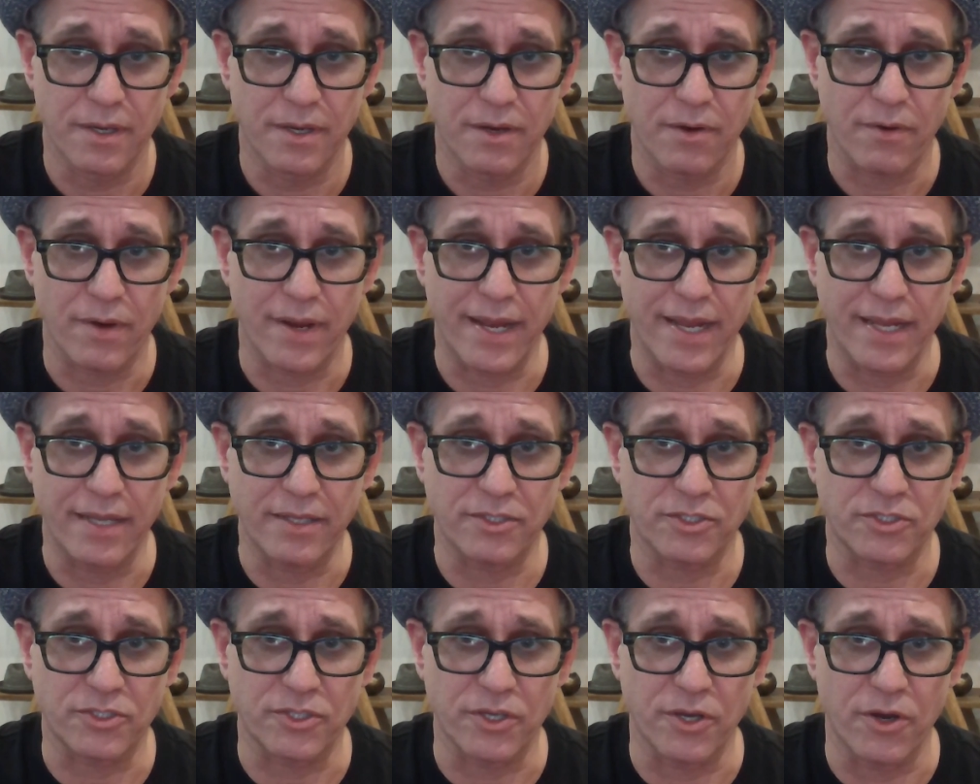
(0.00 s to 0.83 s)
right?
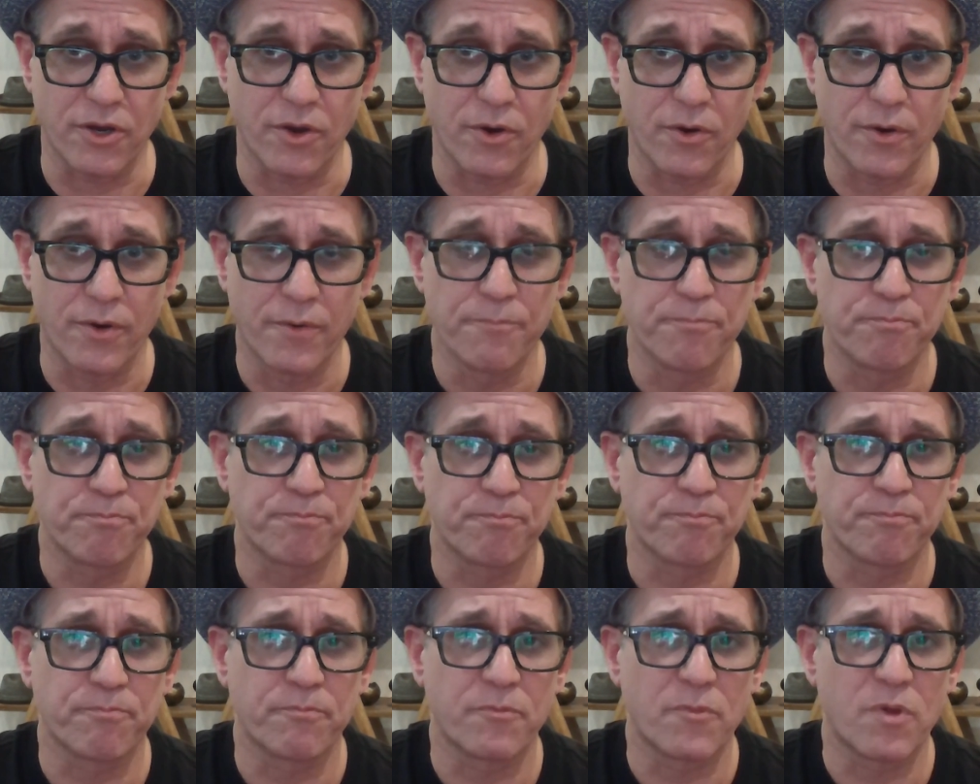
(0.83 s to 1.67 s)
So
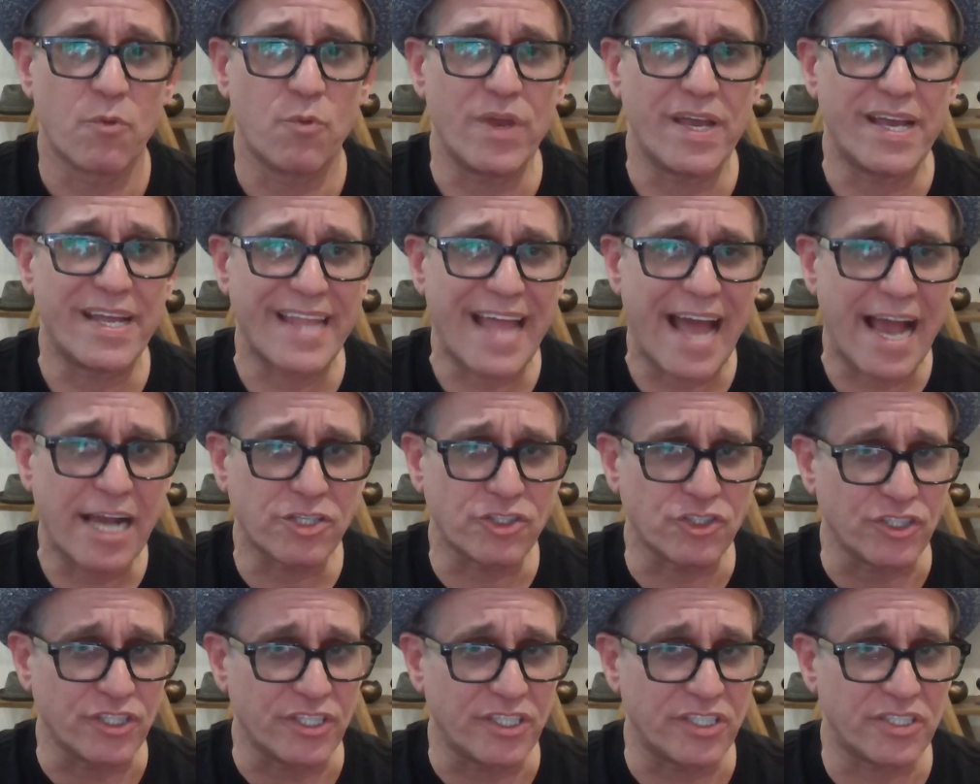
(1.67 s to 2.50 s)
we could
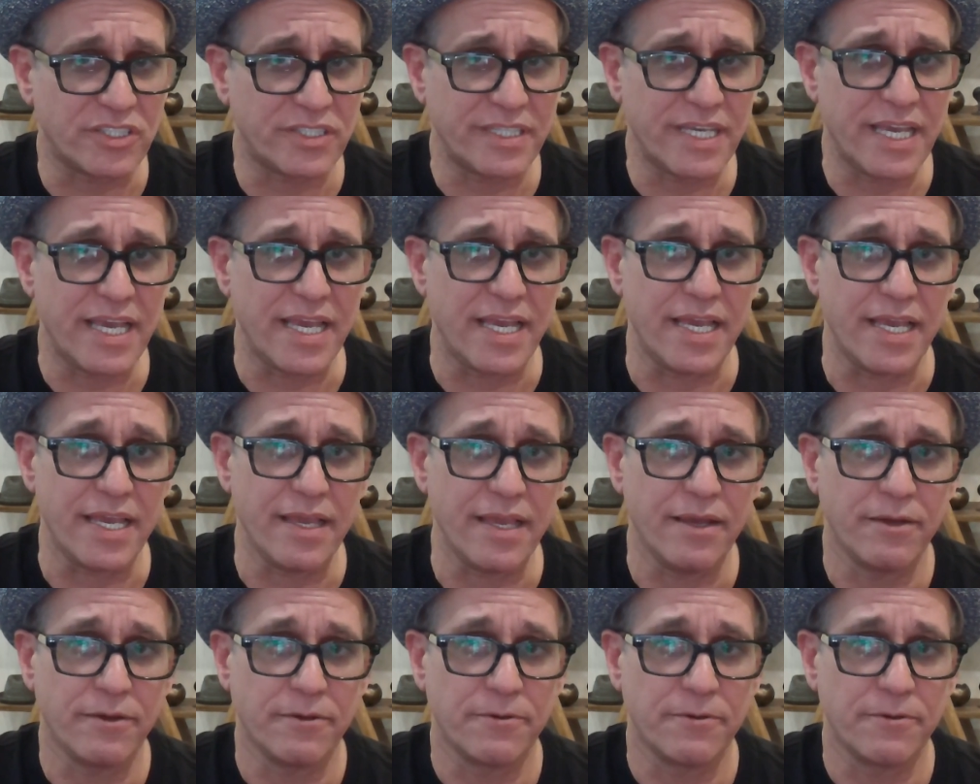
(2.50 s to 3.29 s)
actually see